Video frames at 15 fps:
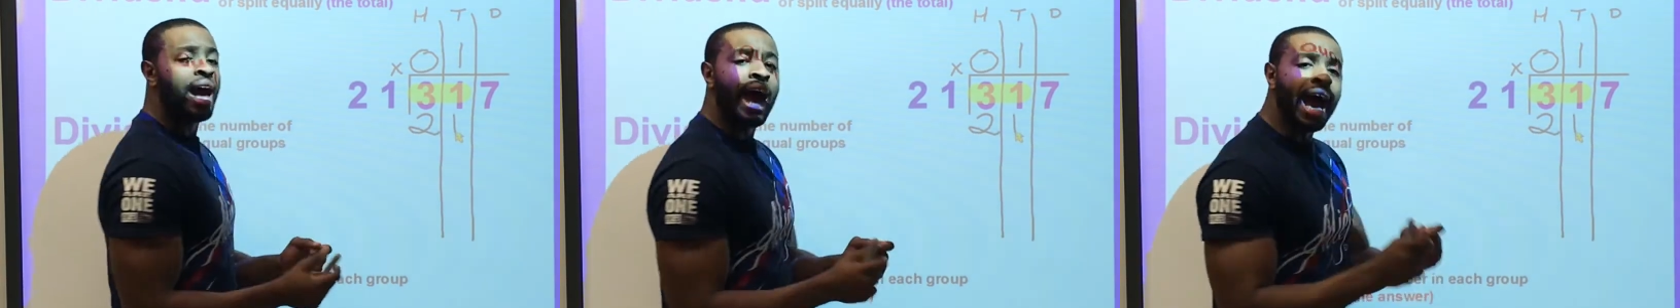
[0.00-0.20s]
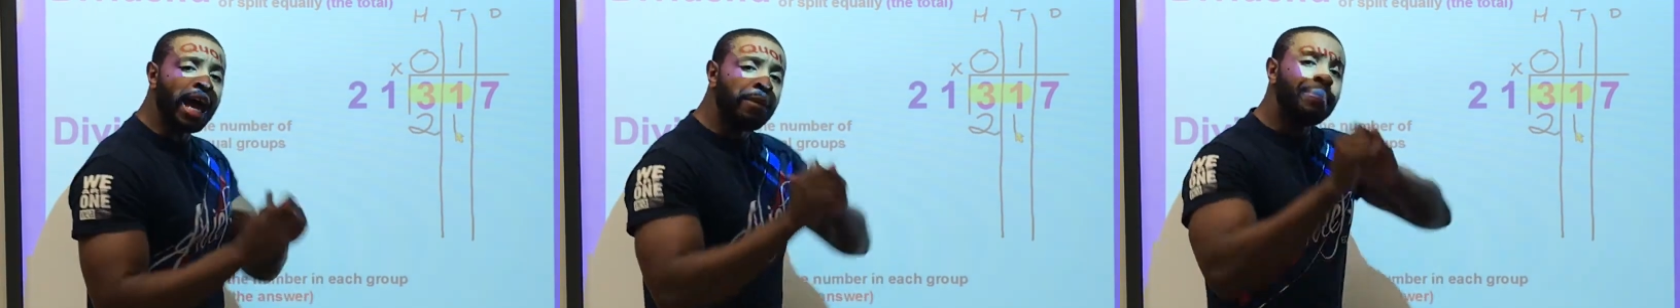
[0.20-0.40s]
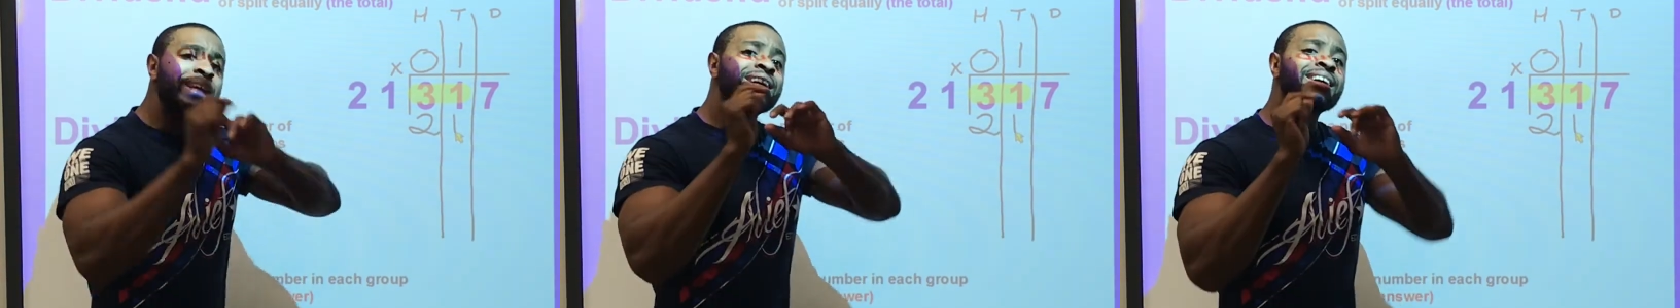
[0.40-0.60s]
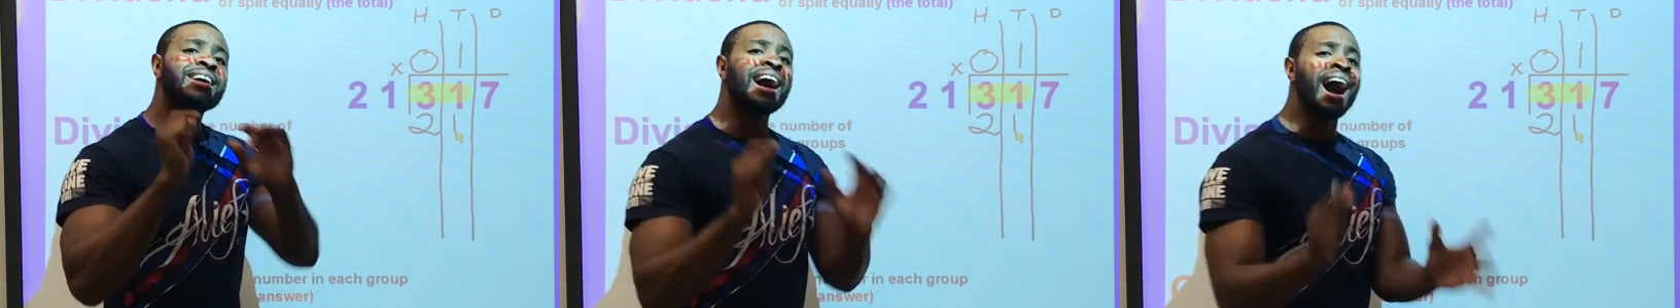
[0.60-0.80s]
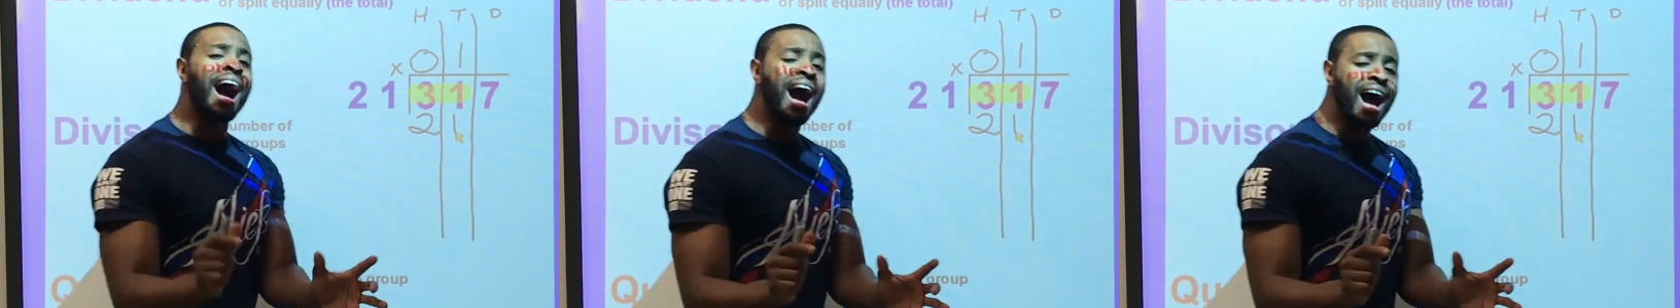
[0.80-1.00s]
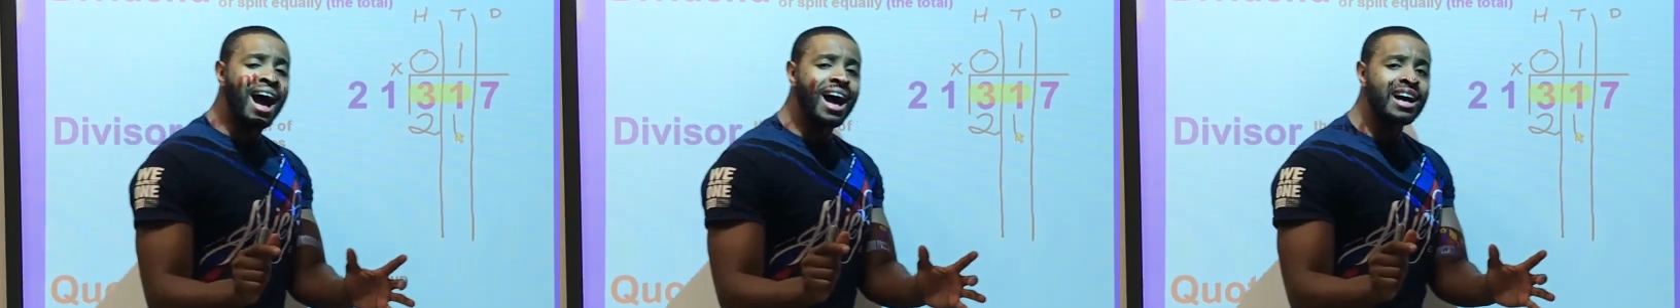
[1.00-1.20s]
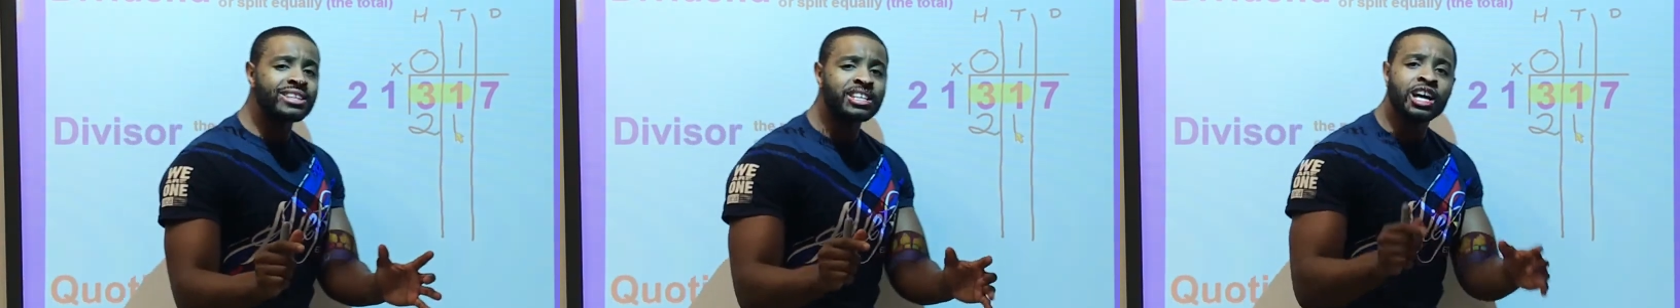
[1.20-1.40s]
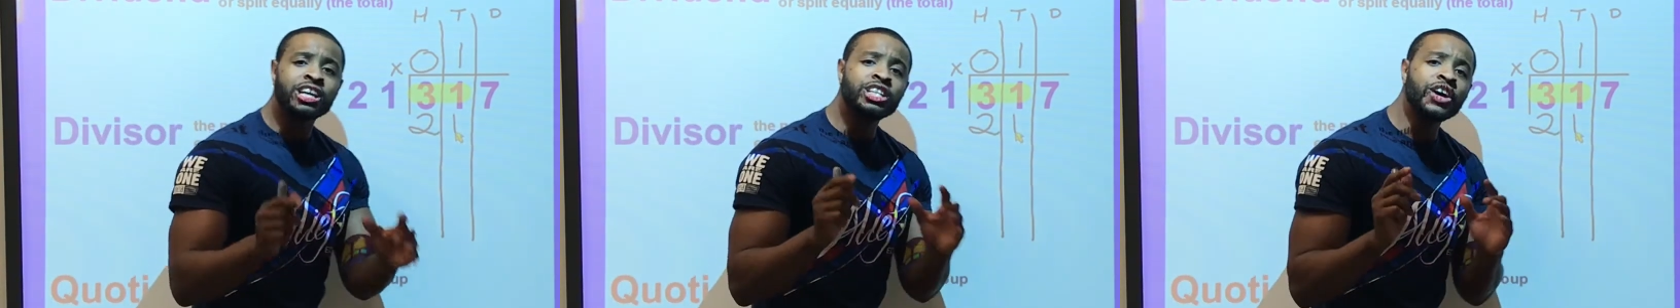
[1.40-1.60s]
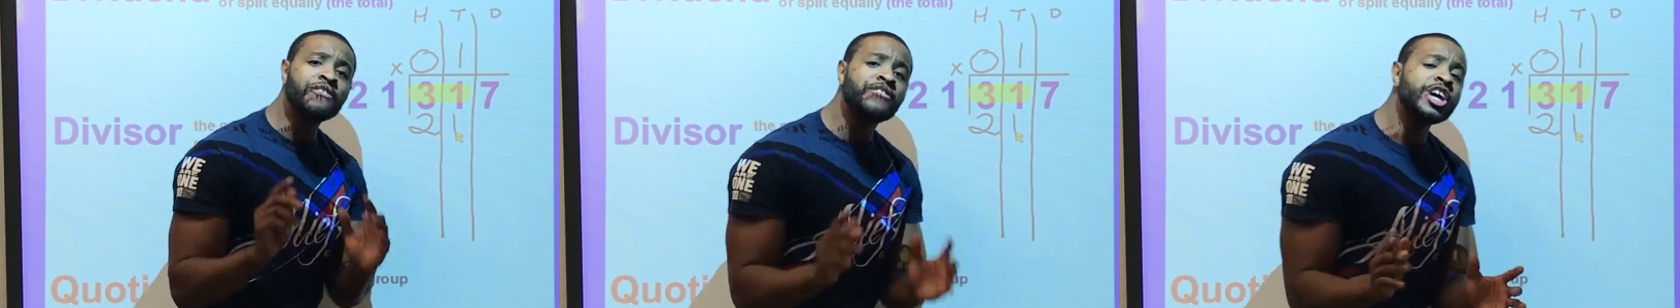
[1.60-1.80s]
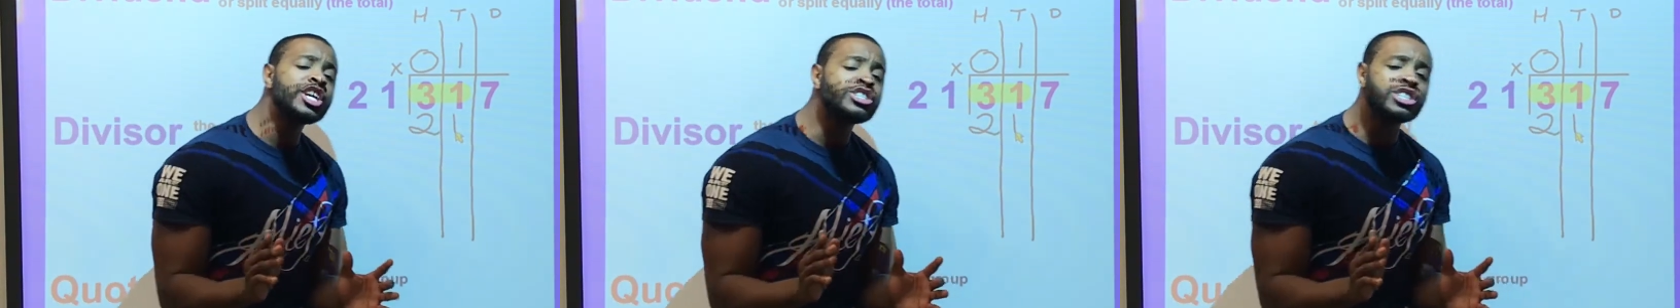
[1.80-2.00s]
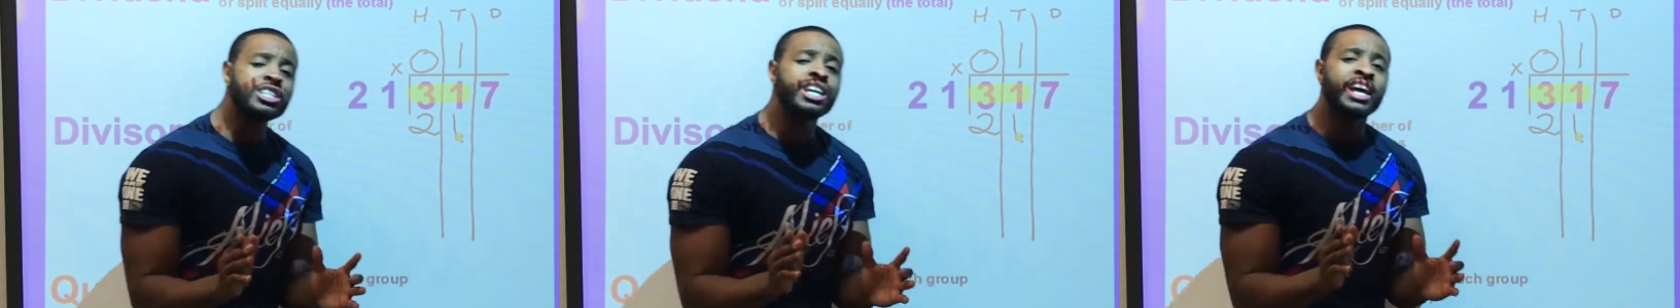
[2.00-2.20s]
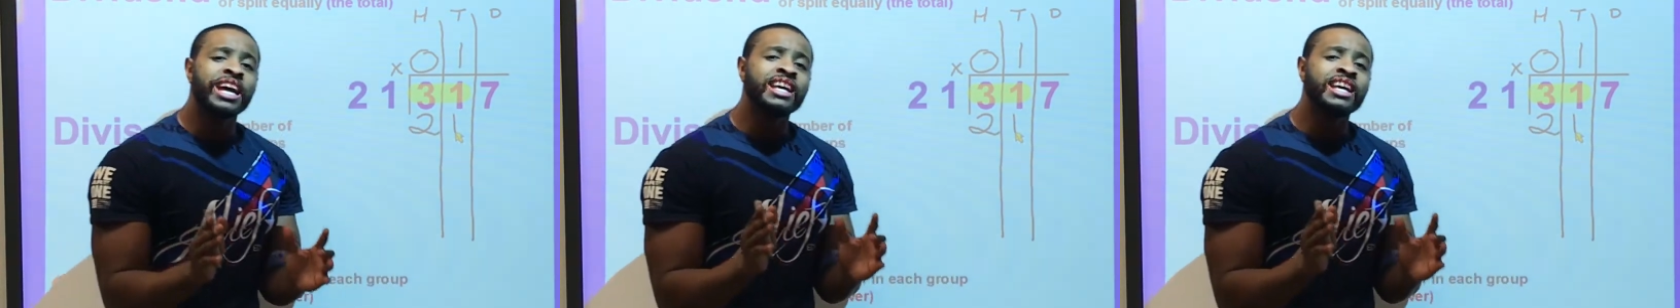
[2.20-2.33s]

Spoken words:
And because division